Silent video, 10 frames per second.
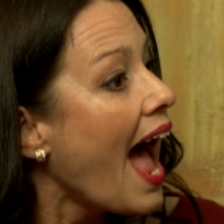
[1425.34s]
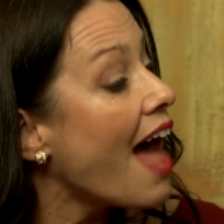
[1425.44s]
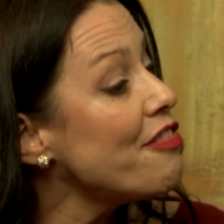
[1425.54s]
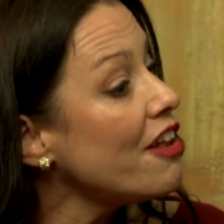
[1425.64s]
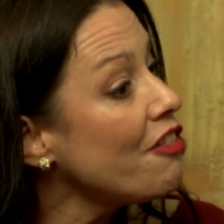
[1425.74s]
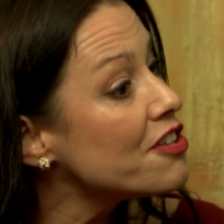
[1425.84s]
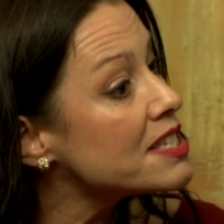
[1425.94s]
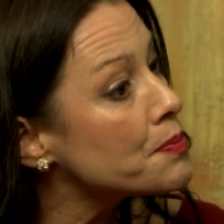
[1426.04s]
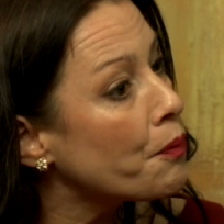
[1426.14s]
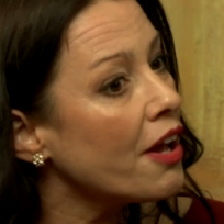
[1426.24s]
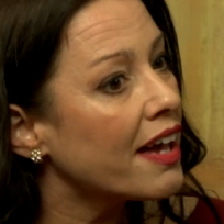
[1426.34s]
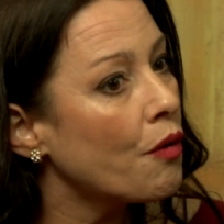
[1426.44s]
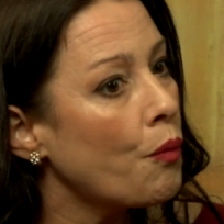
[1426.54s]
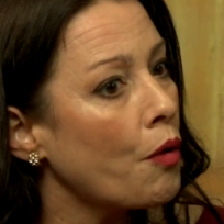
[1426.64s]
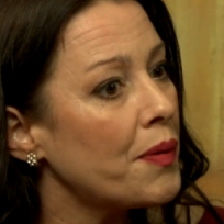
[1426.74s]
And then in the
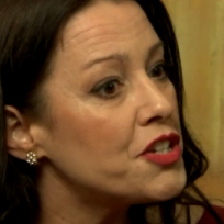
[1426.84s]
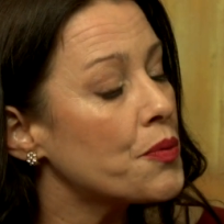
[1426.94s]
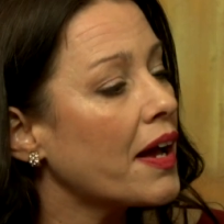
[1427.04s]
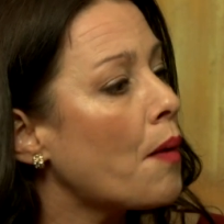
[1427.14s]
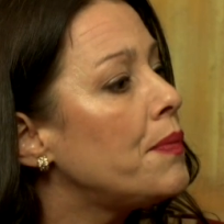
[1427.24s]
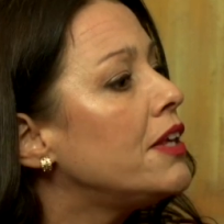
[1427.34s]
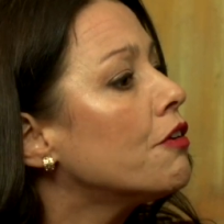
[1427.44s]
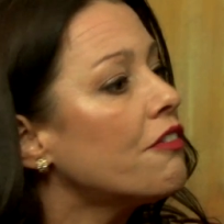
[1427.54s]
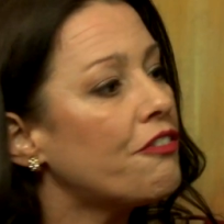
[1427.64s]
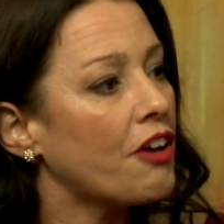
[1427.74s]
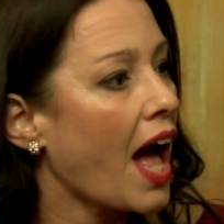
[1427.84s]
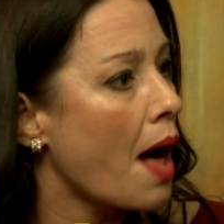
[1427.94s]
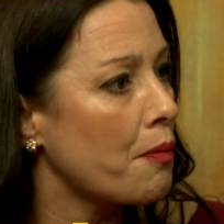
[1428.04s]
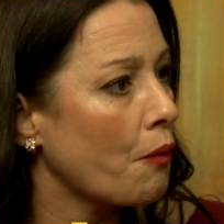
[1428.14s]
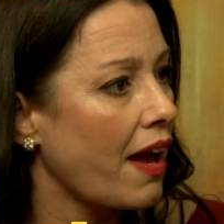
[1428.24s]
spring, we'll be doing a beautiful
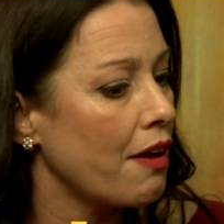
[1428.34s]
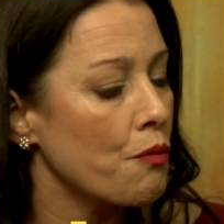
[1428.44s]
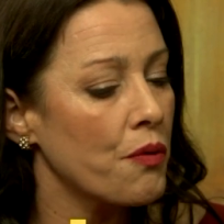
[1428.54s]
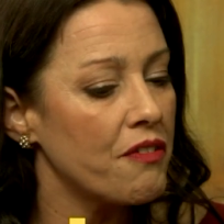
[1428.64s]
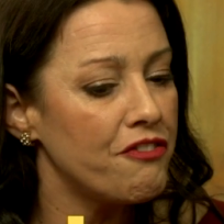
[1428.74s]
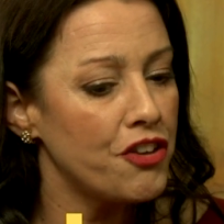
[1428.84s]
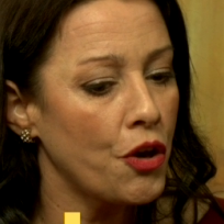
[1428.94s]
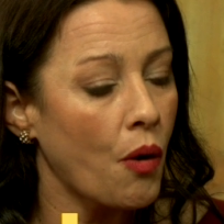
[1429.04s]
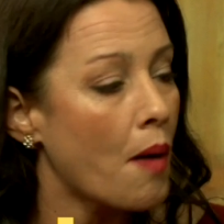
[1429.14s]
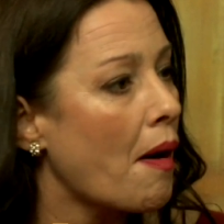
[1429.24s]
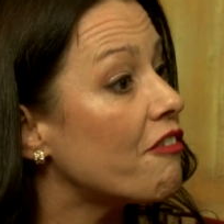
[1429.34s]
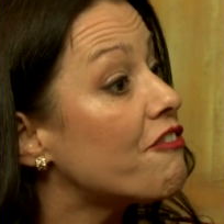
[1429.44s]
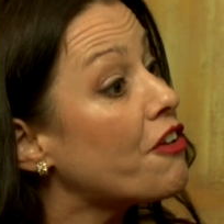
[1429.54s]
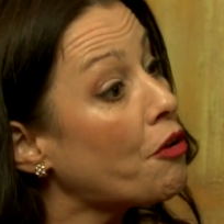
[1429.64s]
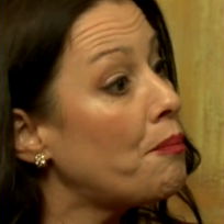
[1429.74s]
cabaret review about
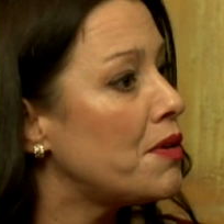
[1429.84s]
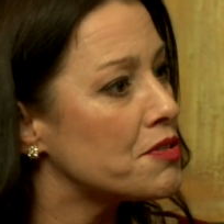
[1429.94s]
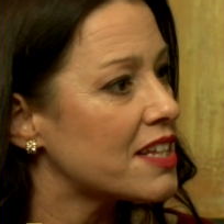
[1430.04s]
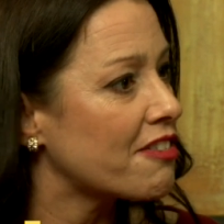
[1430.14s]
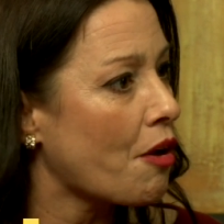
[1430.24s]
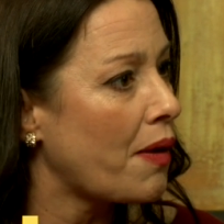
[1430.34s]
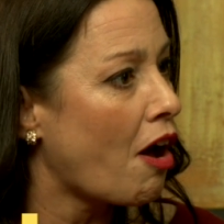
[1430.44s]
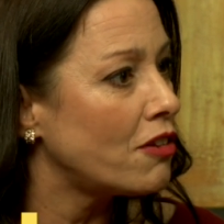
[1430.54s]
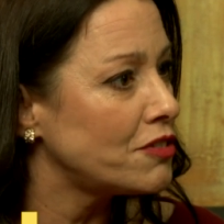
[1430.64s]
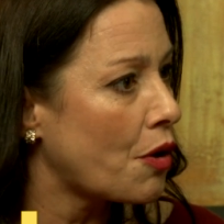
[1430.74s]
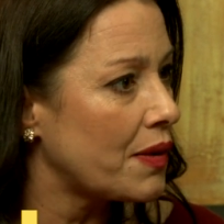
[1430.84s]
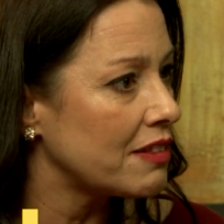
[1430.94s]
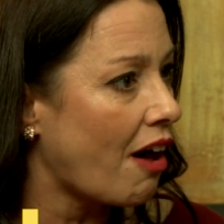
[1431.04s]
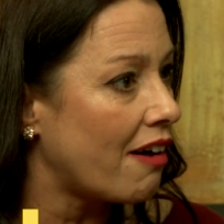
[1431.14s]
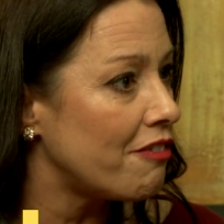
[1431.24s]
film music that we all know and
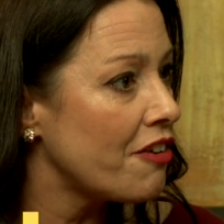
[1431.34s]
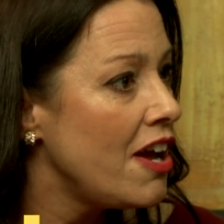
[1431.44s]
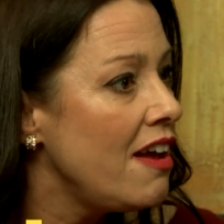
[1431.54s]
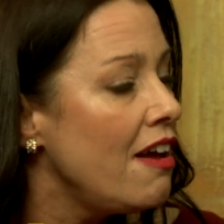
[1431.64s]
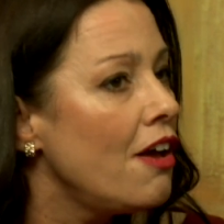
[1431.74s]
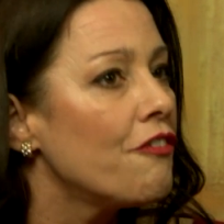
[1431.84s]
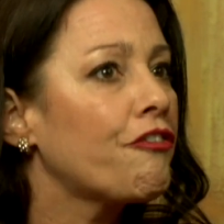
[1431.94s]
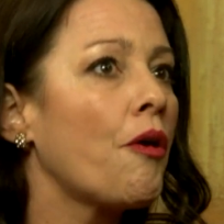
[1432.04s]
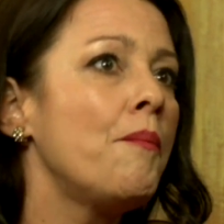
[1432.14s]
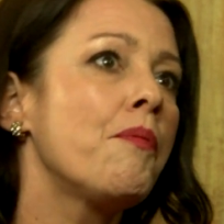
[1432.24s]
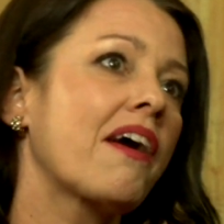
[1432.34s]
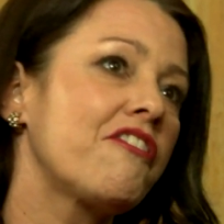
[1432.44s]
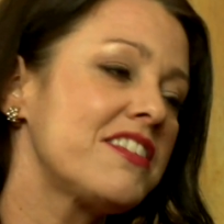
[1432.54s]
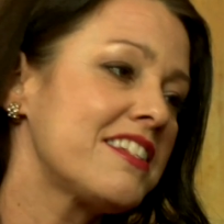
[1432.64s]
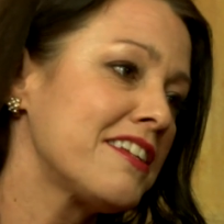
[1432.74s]
love. From
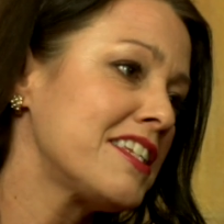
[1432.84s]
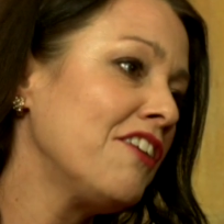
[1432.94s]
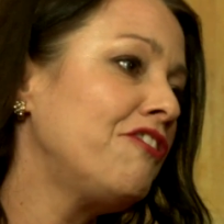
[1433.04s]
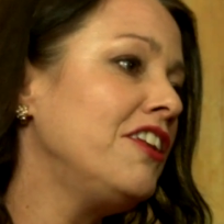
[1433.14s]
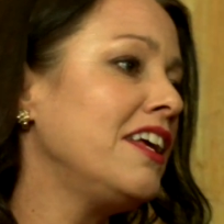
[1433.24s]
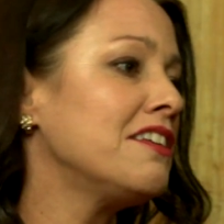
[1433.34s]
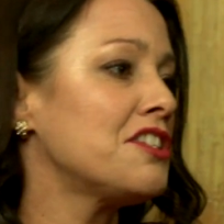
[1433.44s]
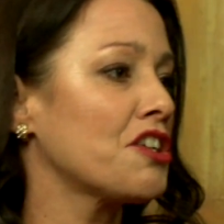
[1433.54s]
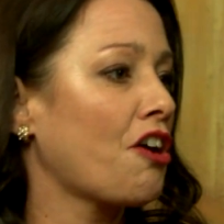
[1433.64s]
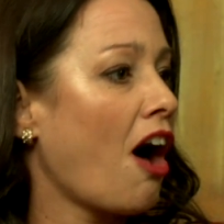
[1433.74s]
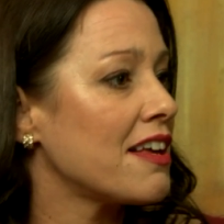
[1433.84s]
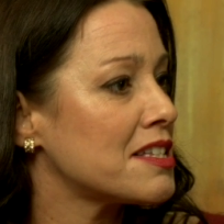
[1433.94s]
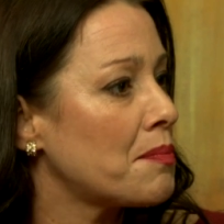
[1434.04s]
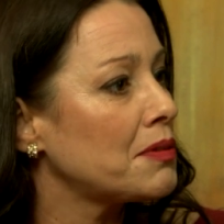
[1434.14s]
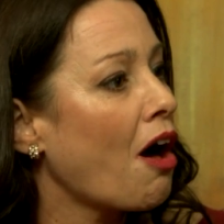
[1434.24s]
Breakfast at Tiffany's to
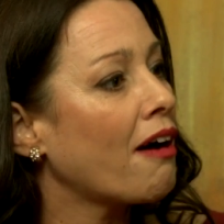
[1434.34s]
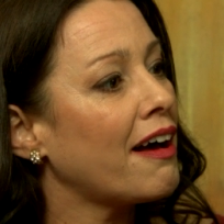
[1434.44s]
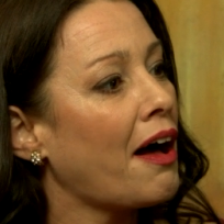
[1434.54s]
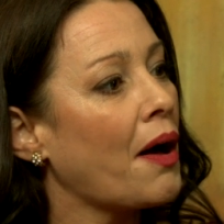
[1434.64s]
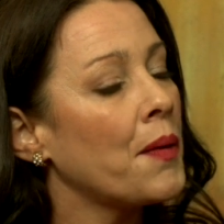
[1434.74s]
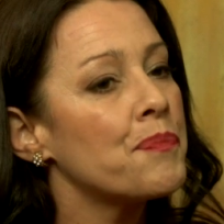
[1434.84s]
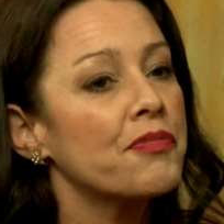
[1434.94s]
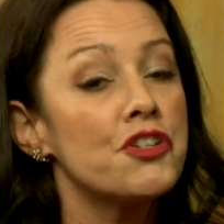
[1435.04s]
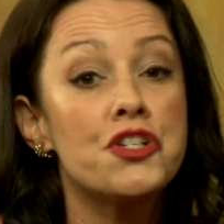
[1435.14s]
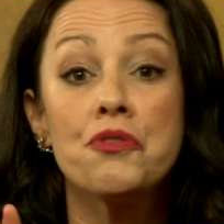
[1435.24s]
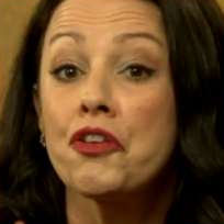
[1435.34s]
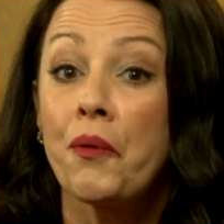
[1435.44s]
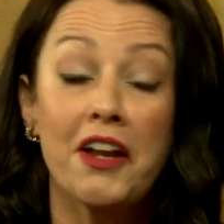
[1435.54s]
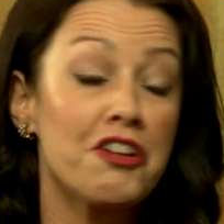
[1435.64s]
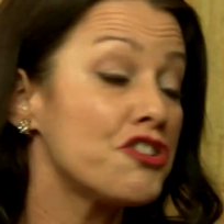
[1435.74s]
Casablanca to The
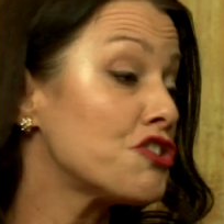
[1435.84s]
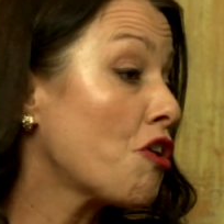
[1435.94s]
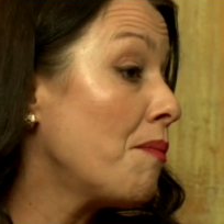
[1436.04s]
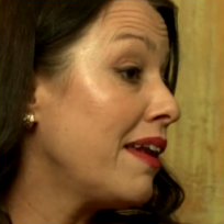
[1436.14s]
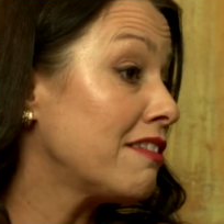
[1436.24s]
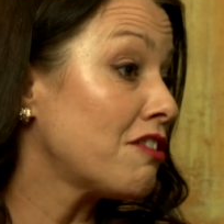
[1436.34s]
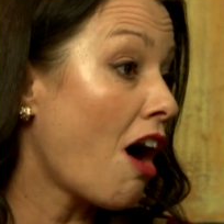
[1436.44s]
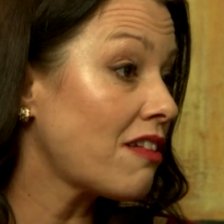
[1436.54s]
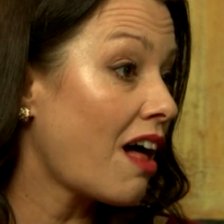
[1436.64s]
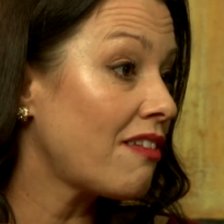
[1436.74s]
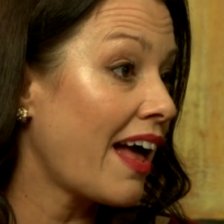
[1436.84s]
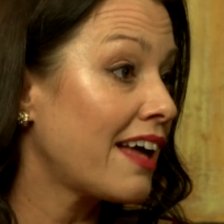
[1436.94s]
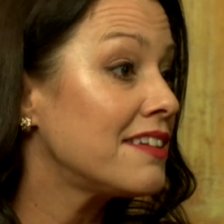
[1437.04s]
Greatest Showman and La La Land.